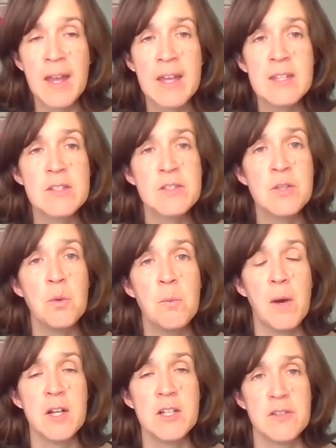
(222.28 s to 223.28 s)
And so
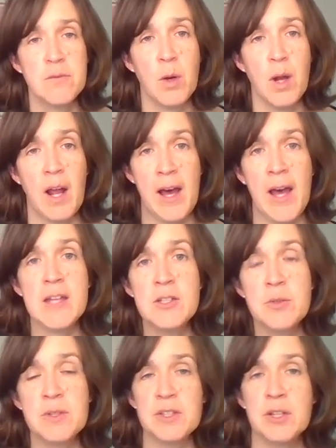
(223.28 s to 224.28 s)
much of what I
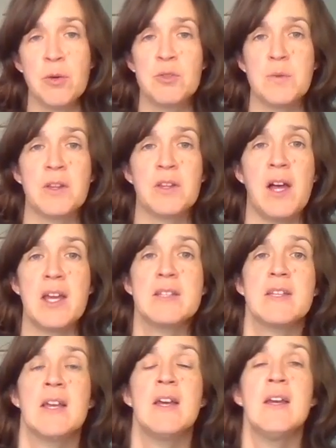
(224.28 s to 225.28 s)
do as a coach with
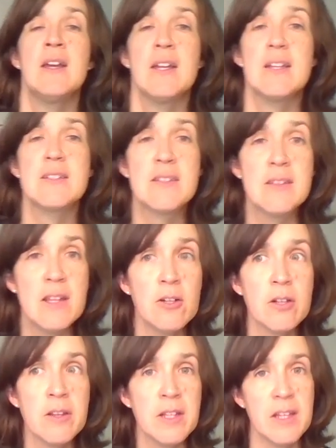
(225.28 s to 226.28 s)
clients is
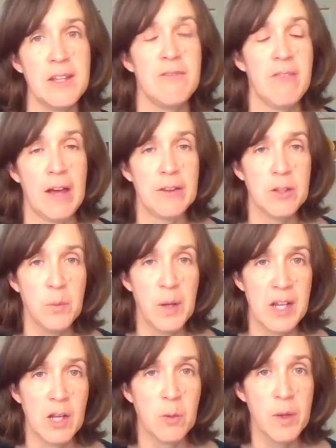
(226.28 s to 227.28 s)
literally
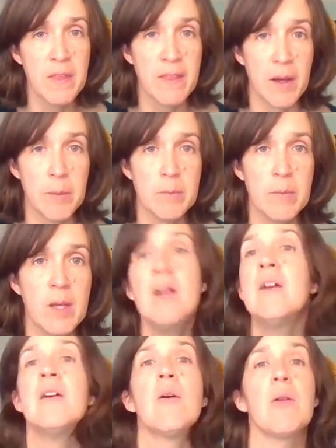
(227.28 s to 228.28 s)
evaluating with them,
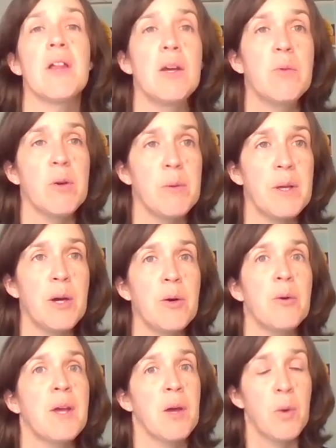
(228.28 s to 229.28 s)
like where we
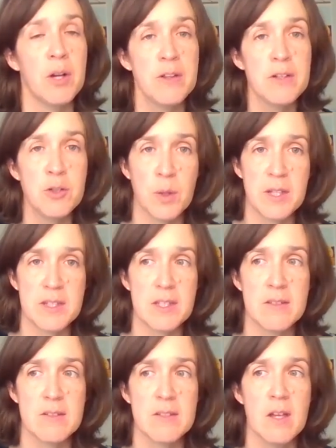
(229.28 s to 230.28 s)
go, okay, what are the
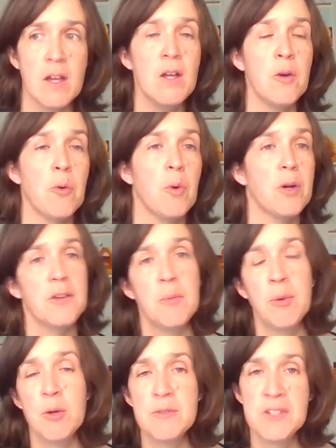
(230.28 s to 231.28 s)
choices? What are the
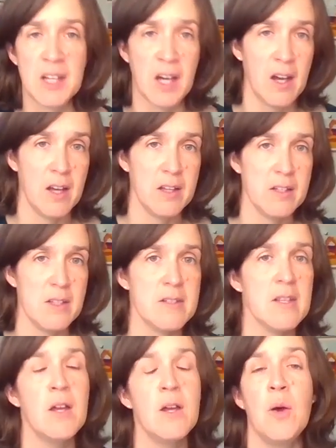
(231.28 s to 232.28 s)
pros and cons?